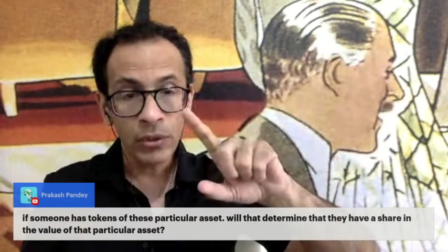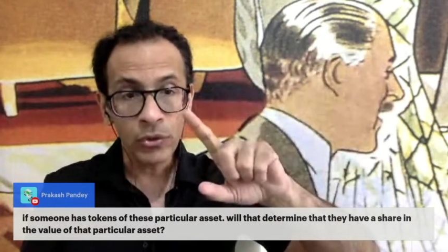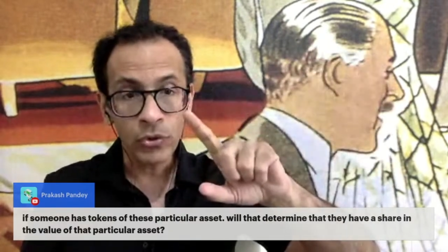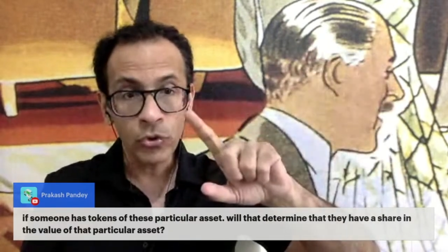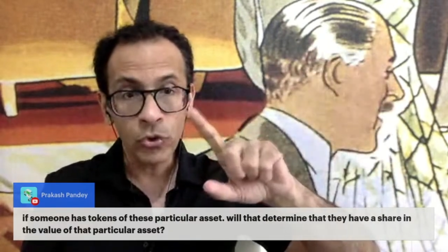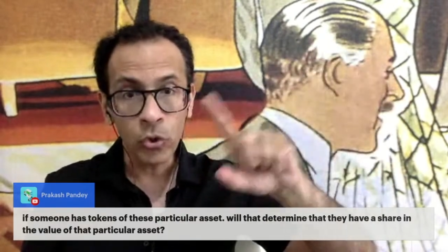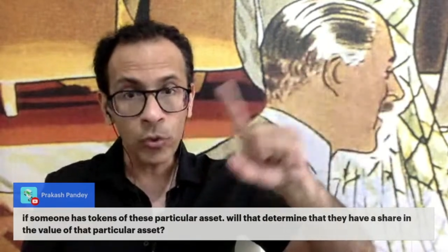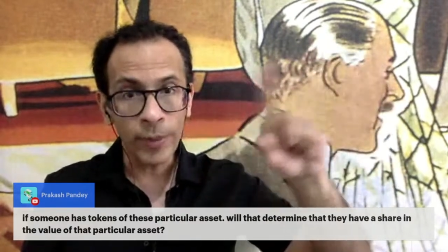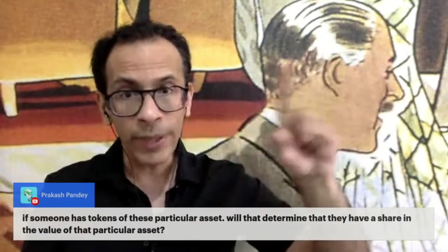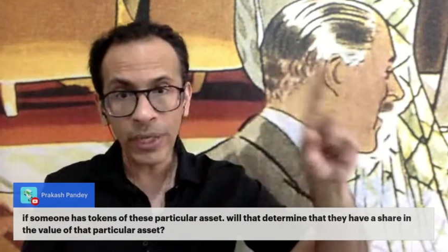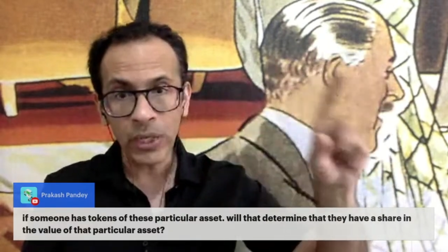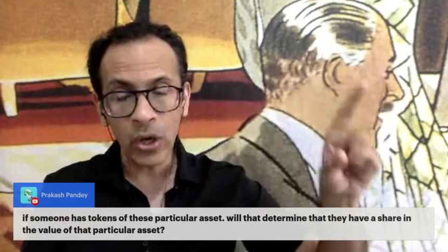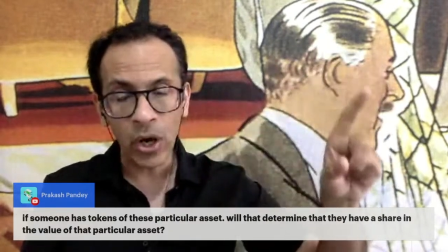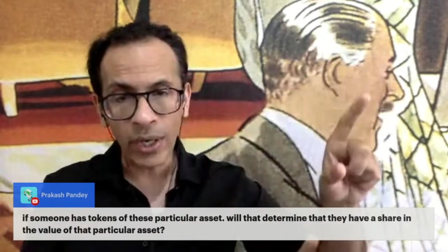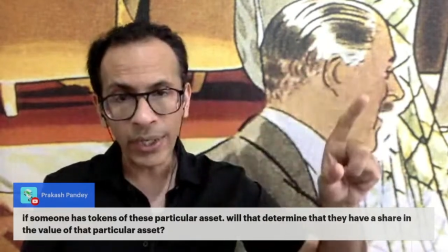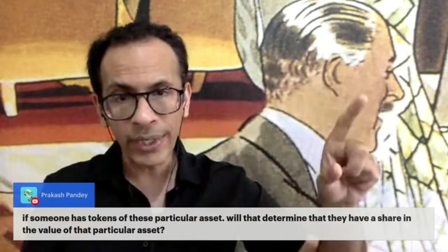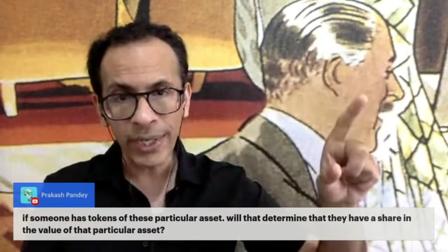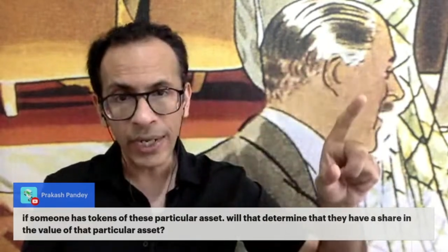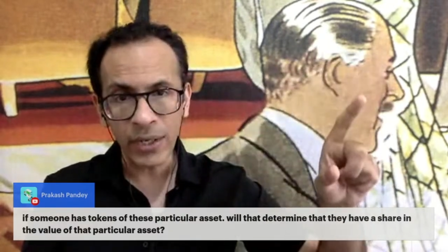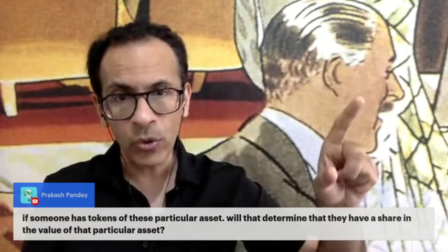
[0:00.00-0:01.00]
you may
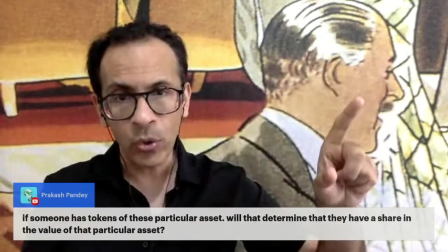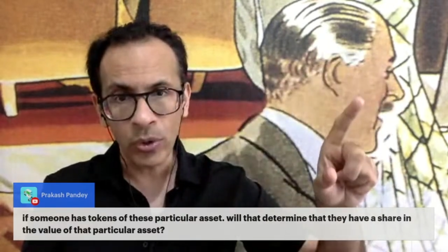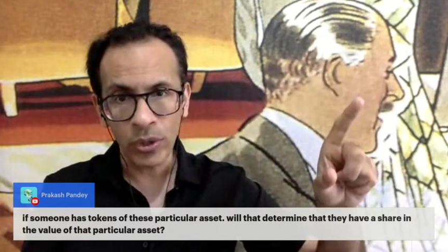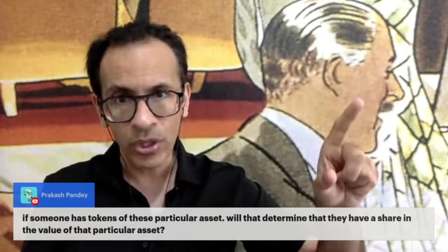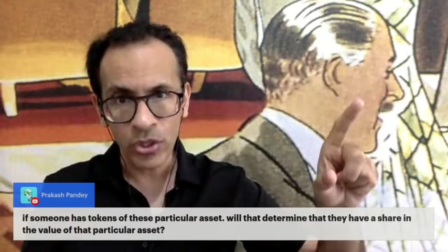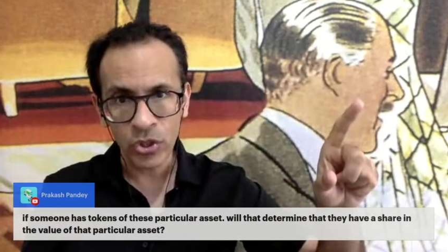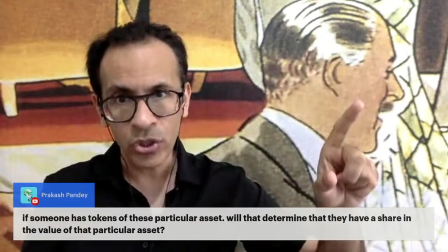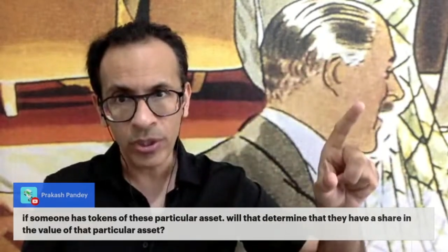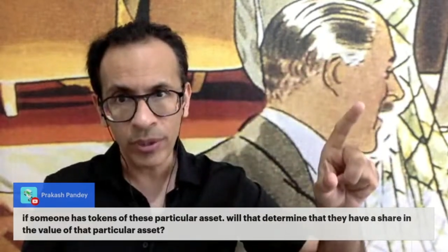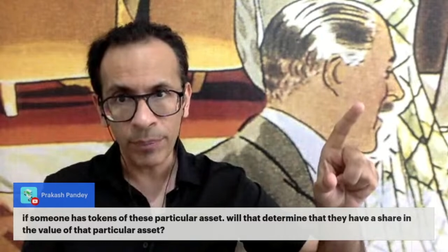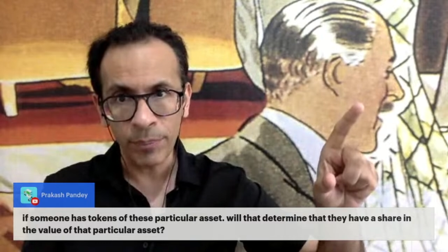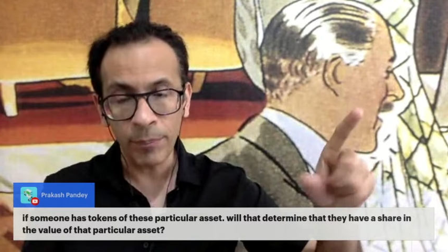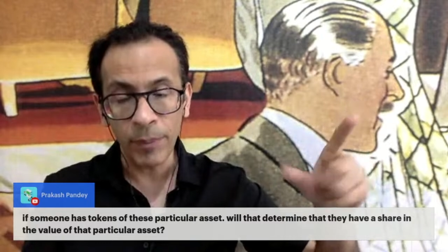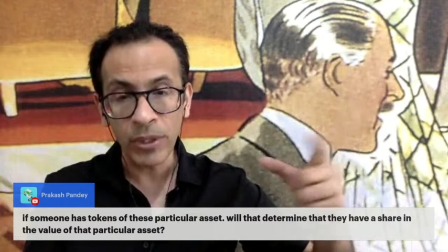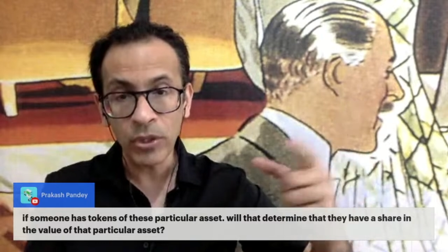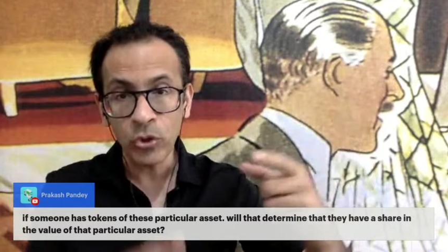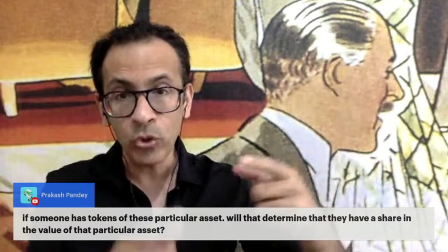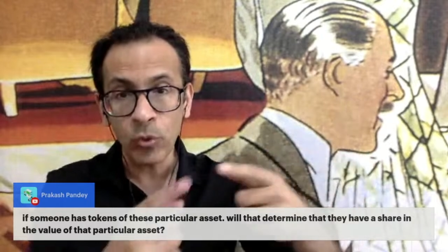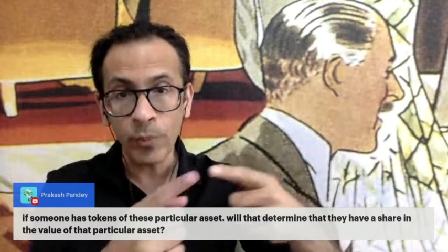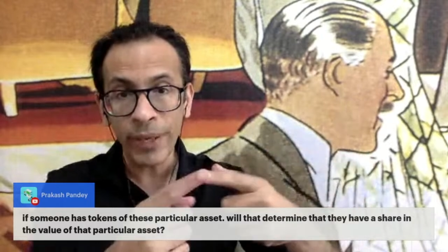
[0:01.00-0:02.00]
not get ownership,
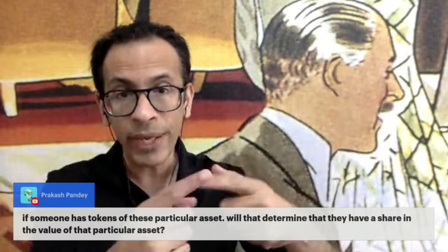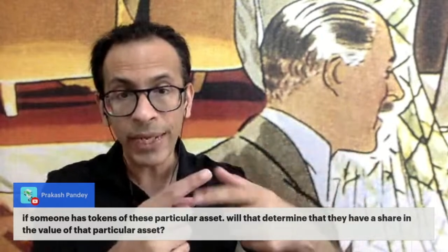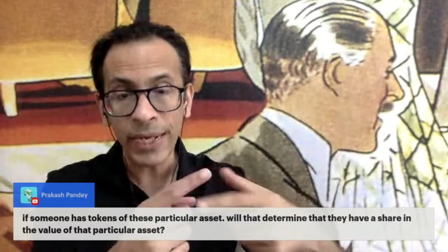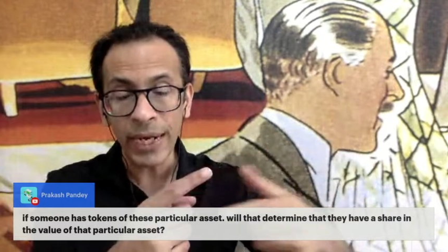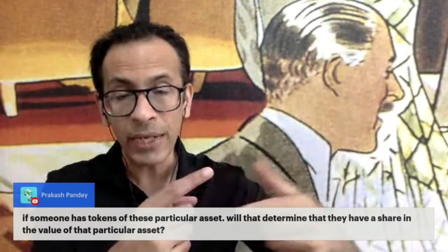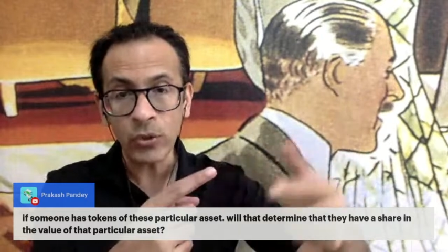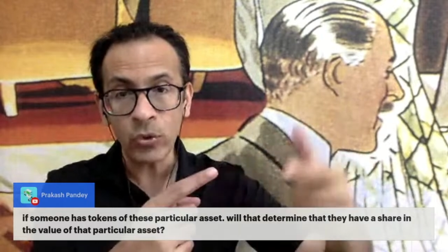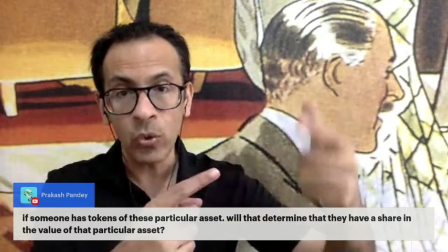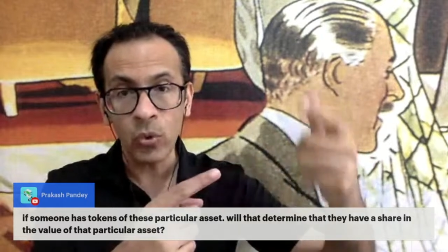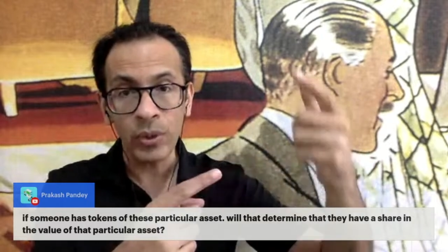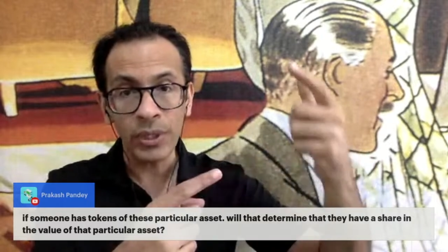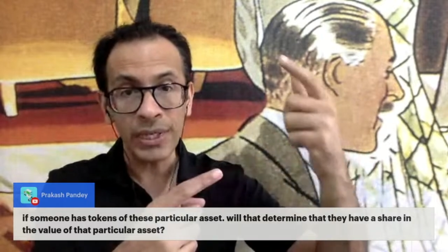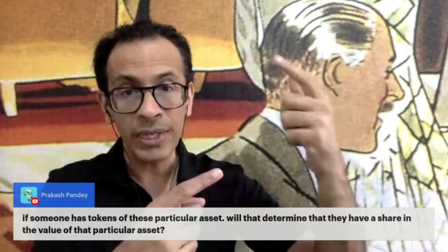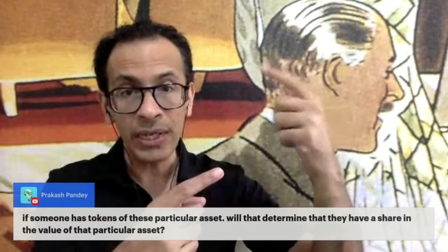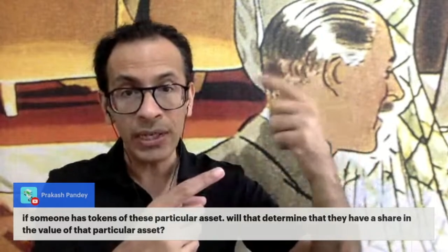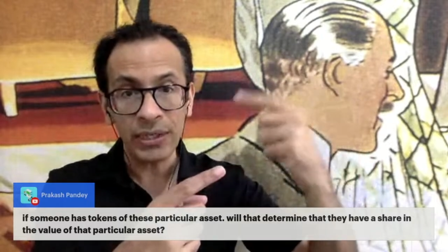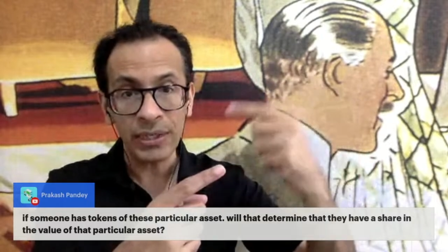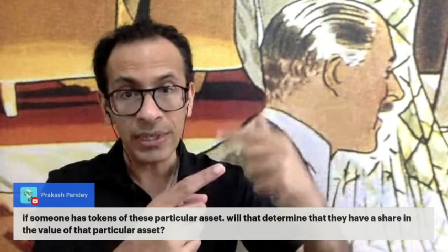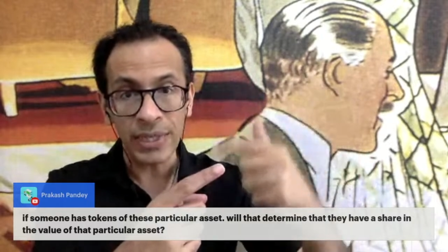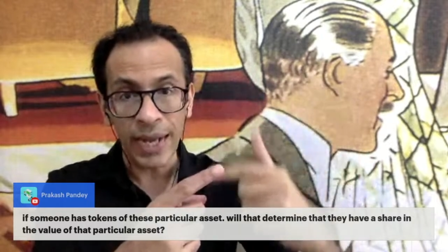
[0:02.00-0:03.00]
but you may get only
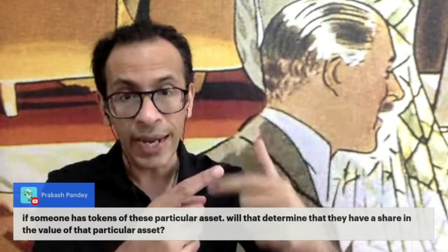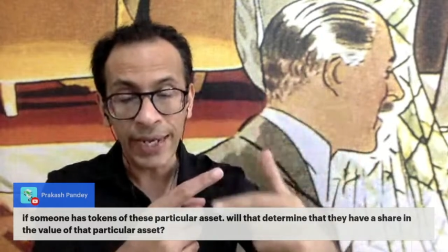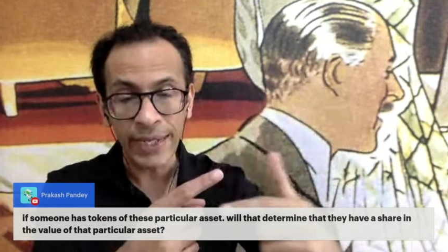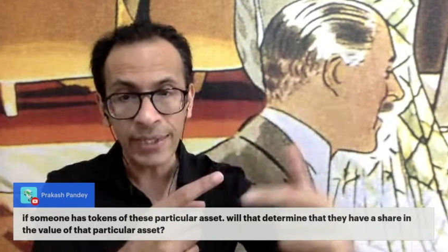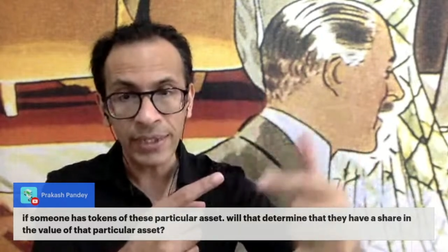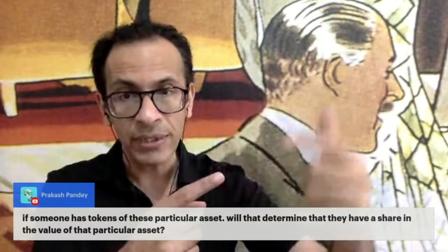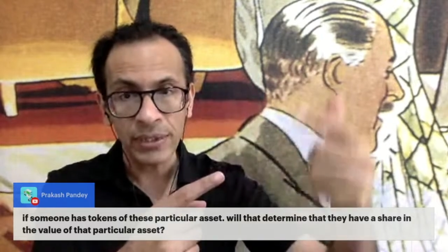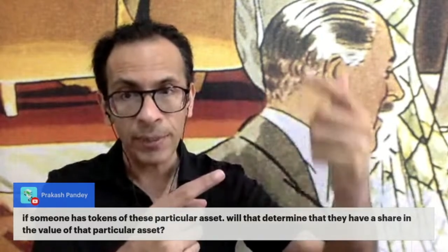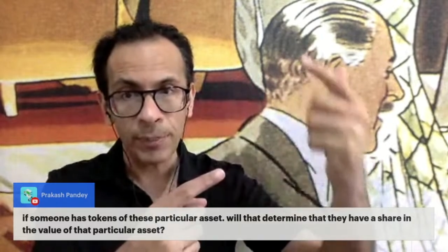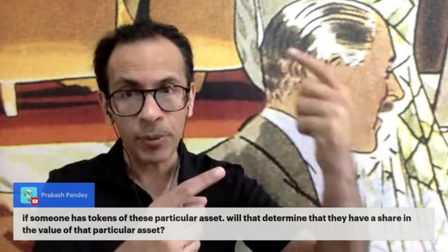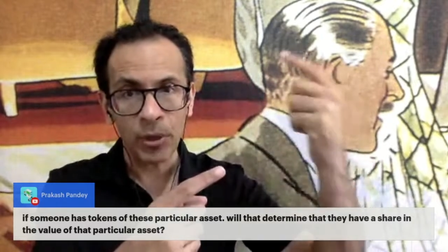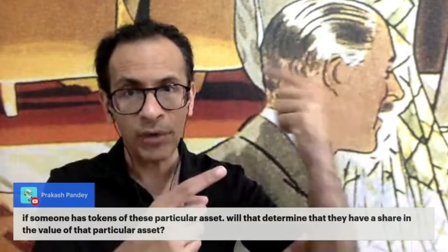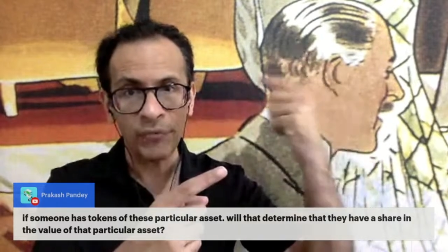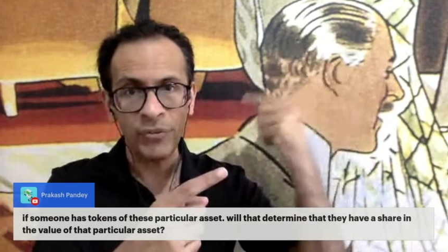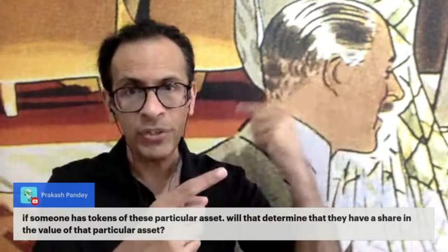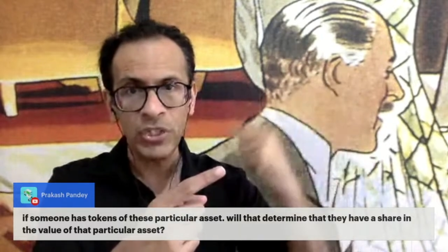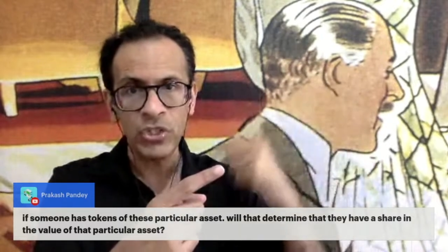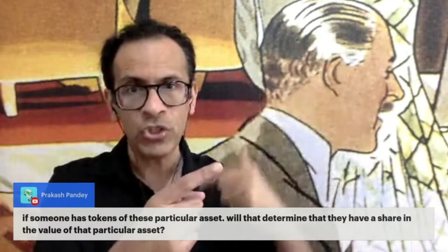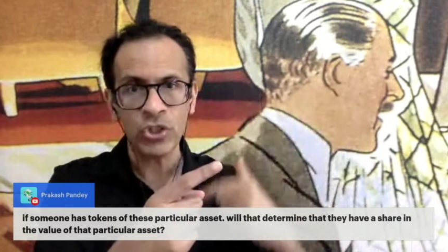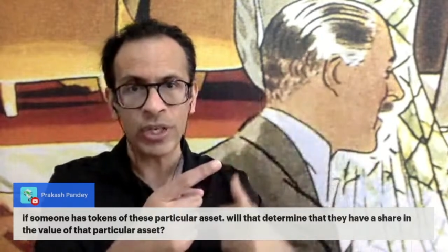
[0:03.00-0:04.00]
a right in the
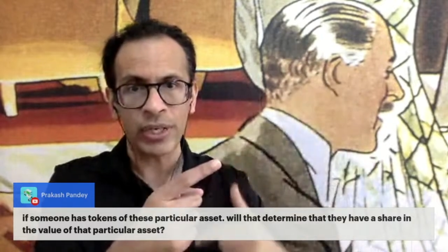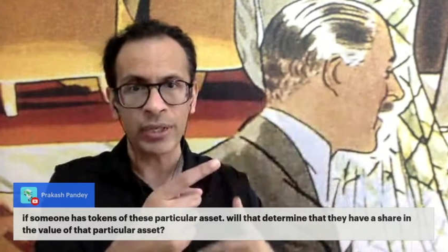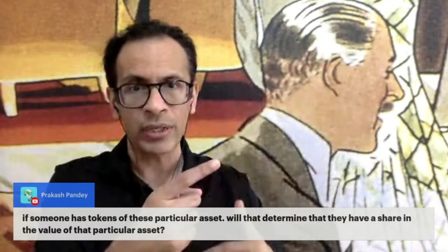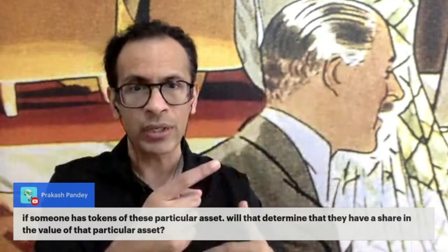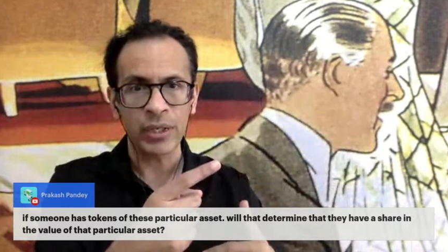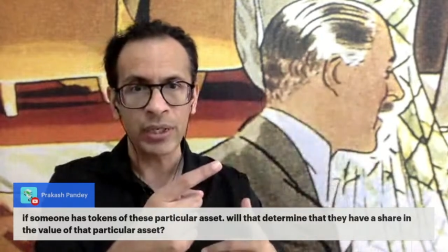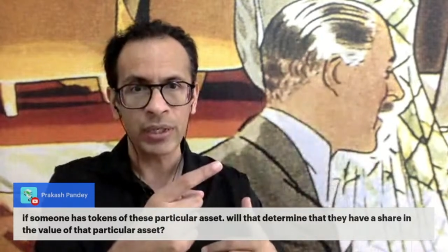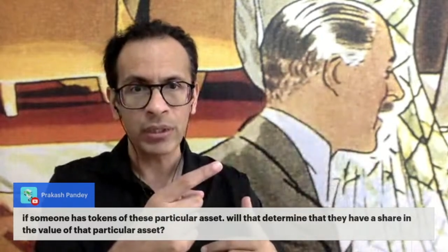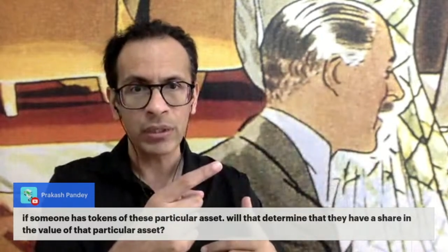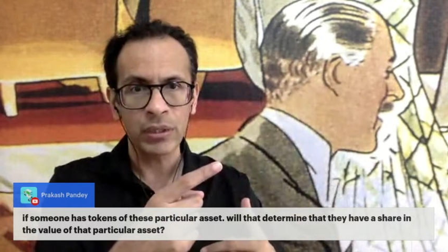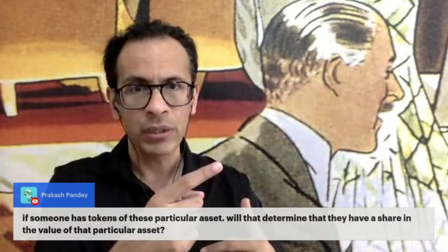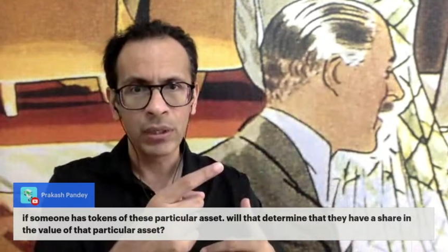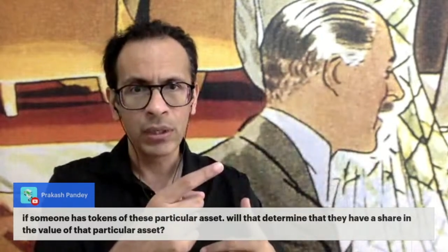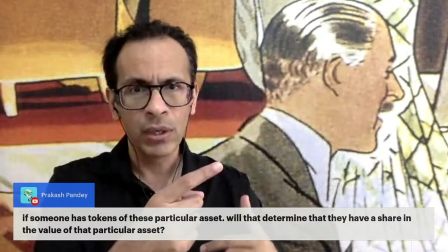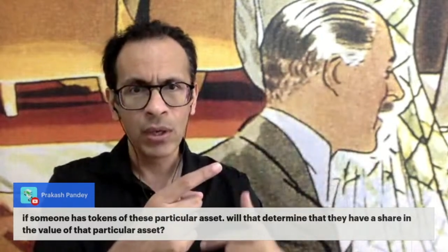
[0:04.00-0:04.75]
profits generated.